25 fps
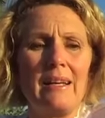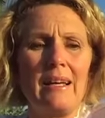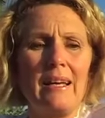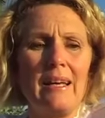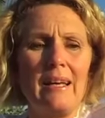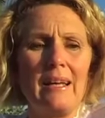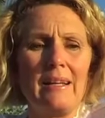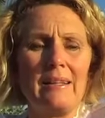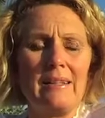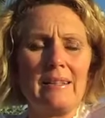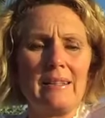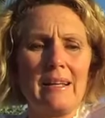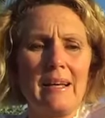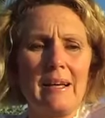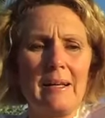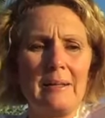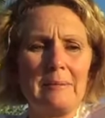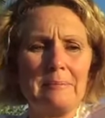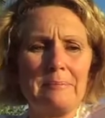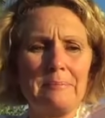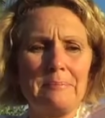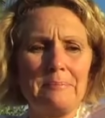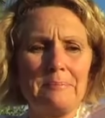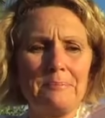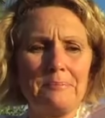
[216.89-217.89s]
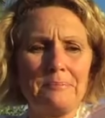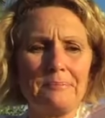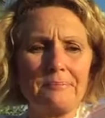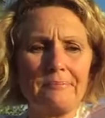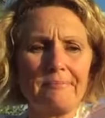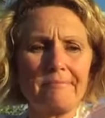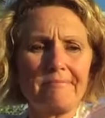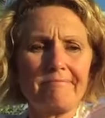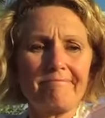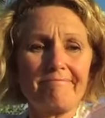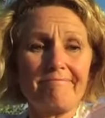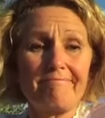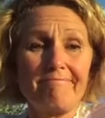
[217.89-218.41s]
And um,
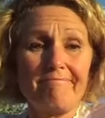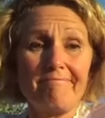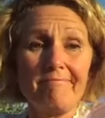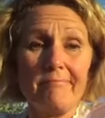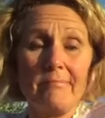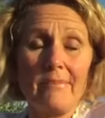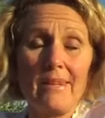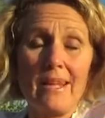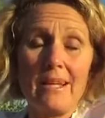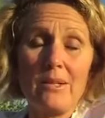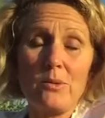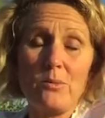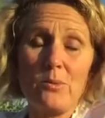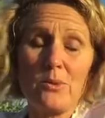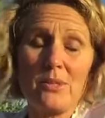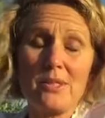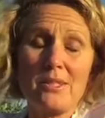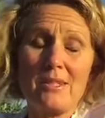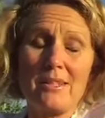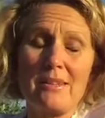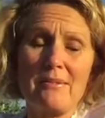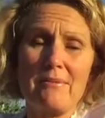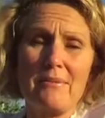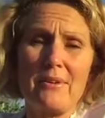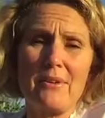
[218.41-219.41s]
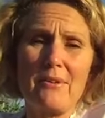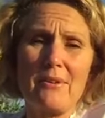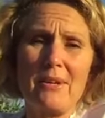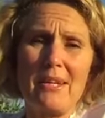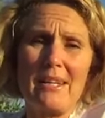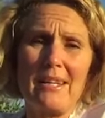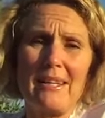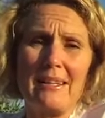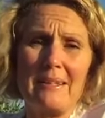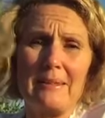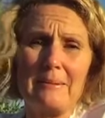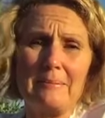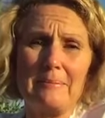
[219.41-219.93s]
that wasn't a
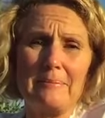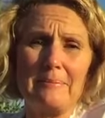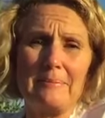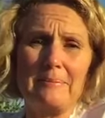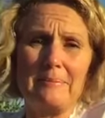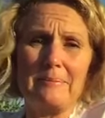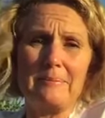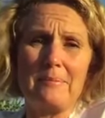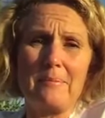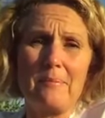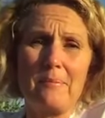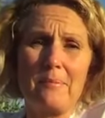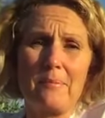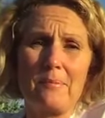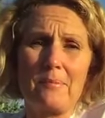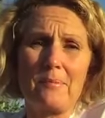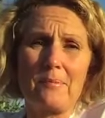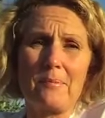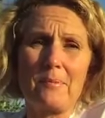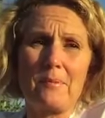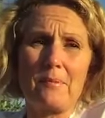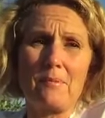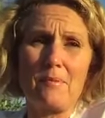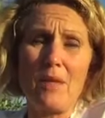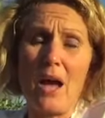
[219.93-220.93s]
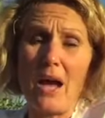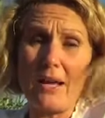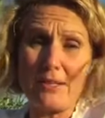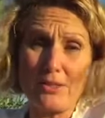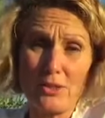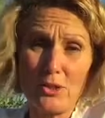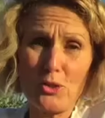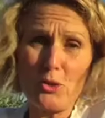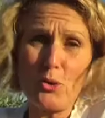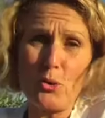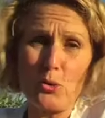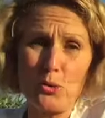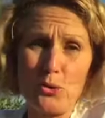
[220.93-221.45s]
very
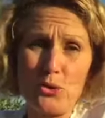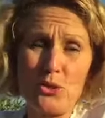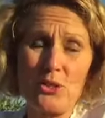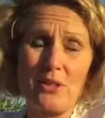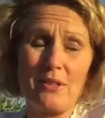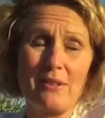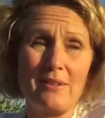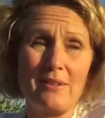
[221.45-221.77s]
nice thought.